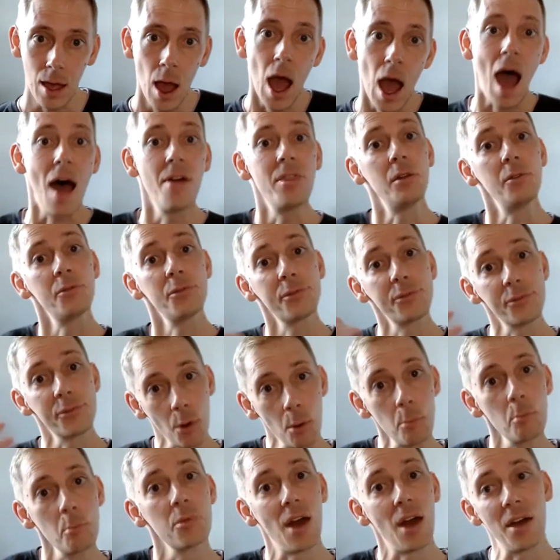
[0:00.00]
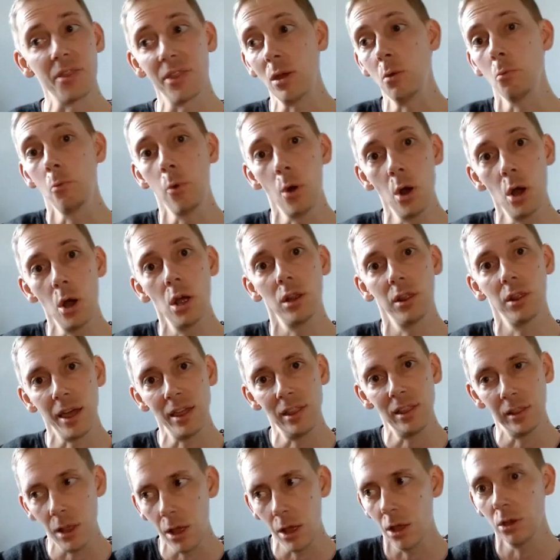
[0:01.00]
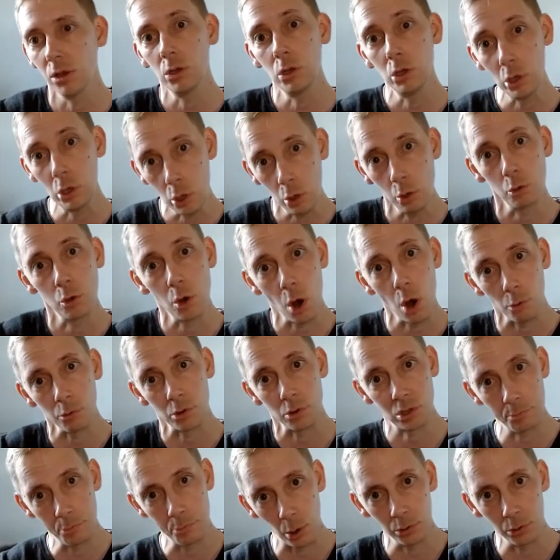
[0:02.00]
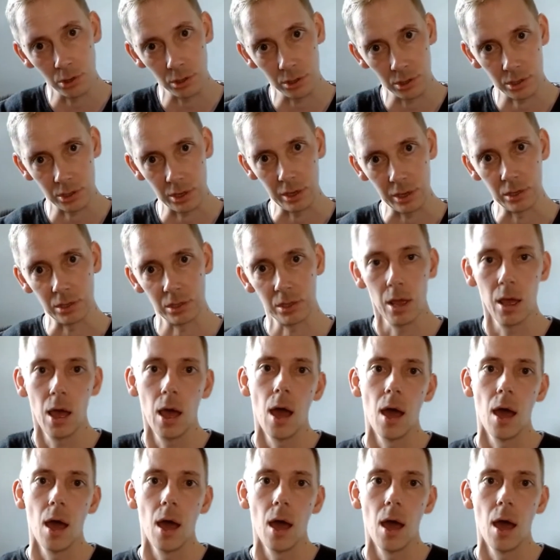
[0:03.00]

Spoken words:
And then from that, they learn new correspondences.